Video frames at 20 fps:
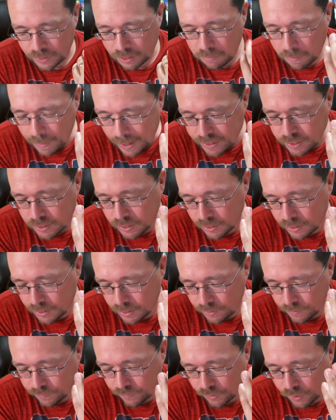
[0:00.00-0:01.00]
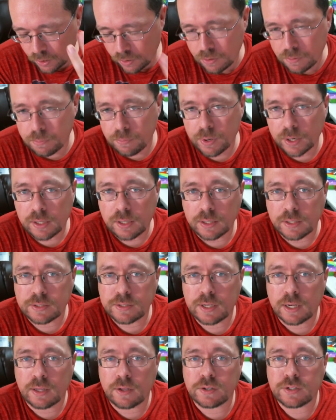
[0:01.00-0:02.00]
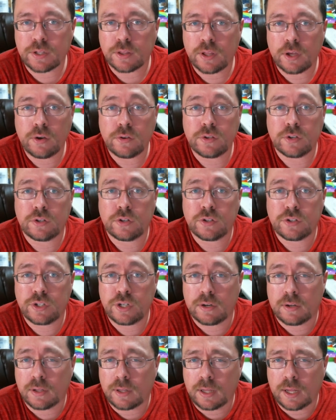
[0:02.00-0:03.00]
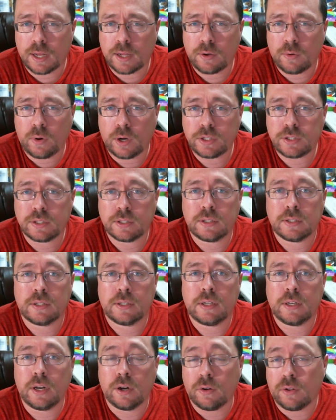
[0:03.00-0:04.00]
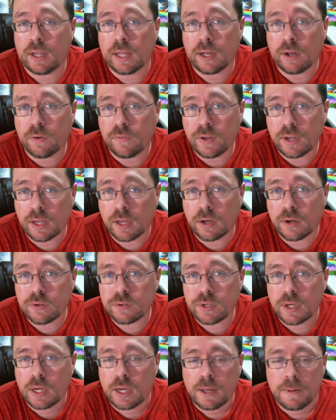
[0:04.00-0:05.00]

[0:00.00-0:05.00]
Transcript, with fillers: but basically, for the other BrickLink sellers and those that just generally like watching, you know, Lego videos,